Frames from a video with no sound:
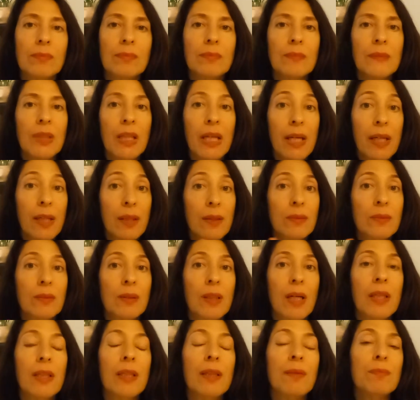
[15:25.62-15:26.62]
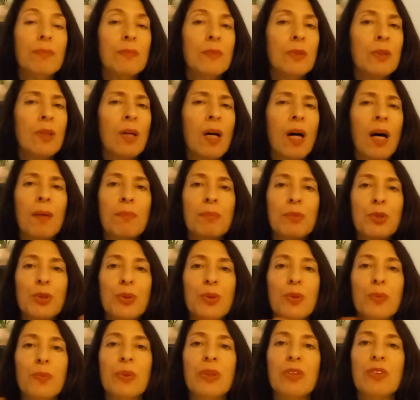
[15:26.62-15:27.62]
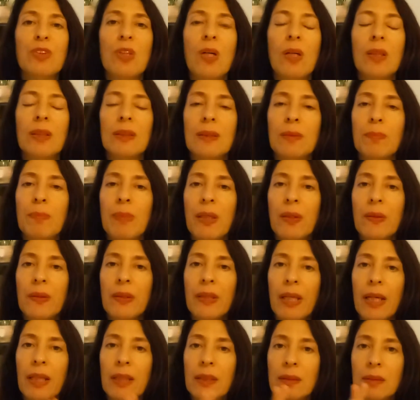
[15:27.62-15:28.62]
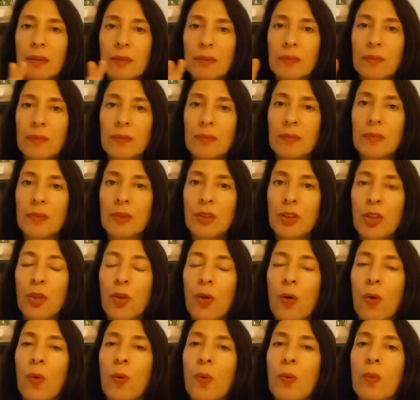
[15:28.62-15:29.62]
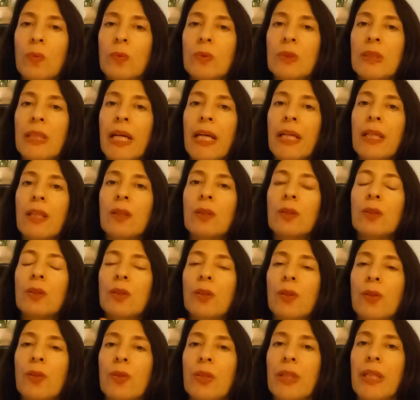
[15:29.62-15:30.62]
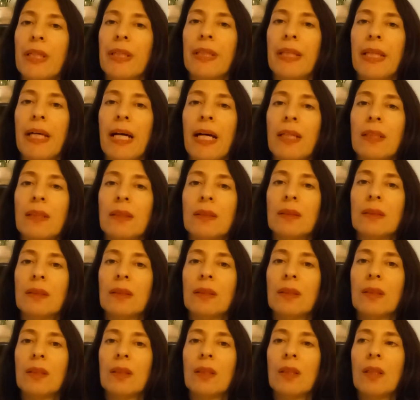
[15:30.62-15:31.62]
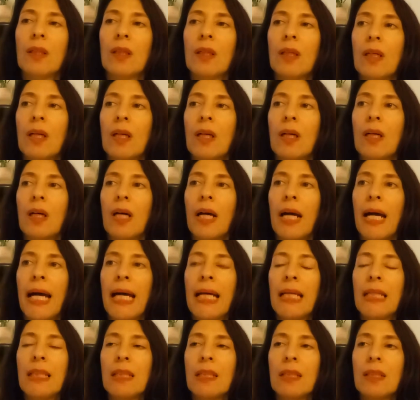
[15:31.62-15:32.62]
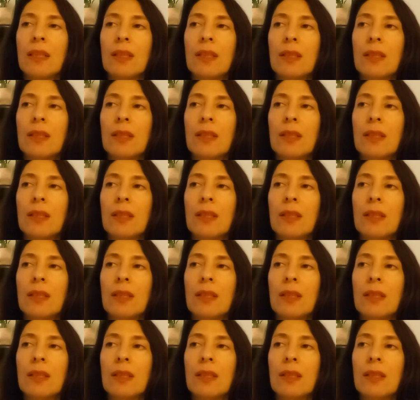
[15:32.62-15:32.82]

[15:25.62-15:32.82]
Yeah, I'm sure we talked about that. So take a good look at that, and